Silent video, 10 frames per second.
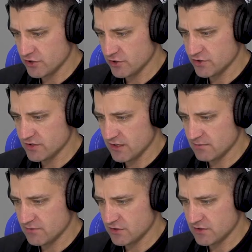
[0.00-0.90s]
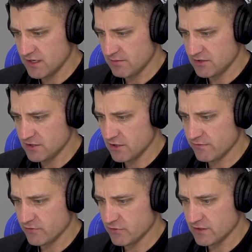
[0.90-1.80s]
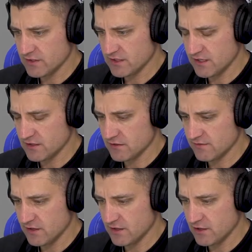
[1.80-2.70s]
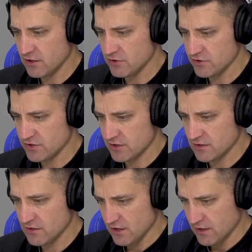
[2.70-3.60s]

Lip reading: use them to damage the overall intent of the inclusion.